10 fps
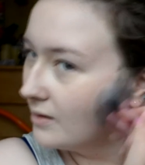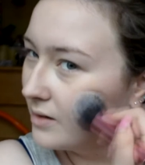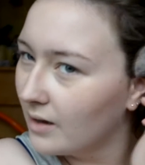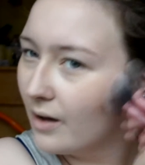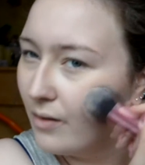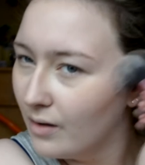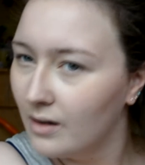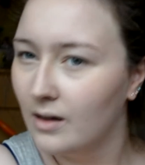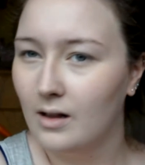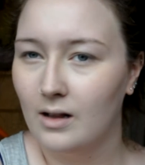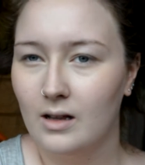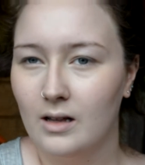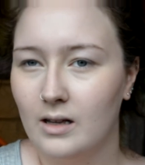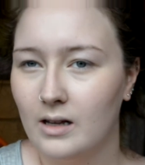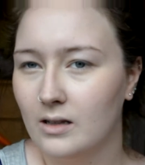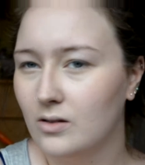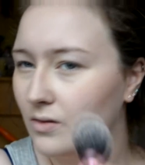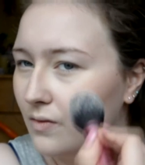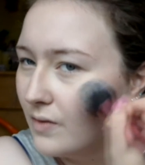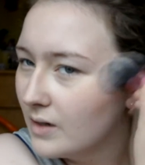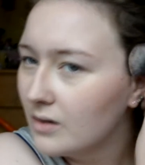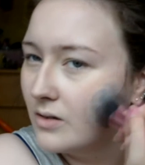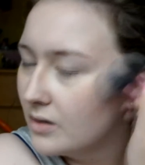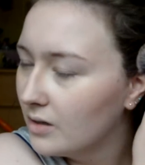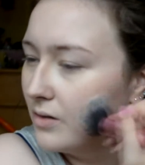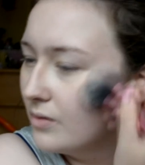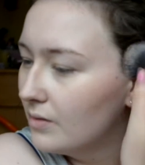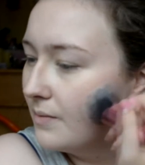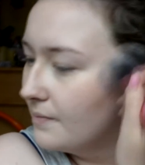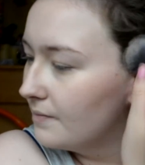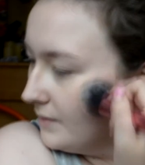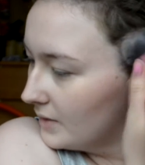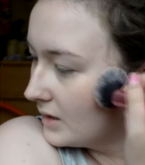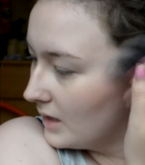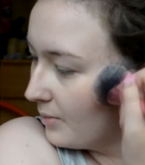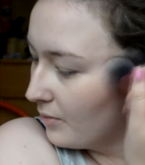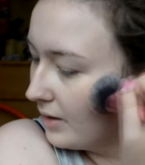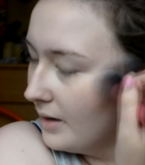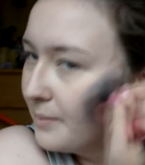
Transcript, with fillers: so it doesn't feel too slippery.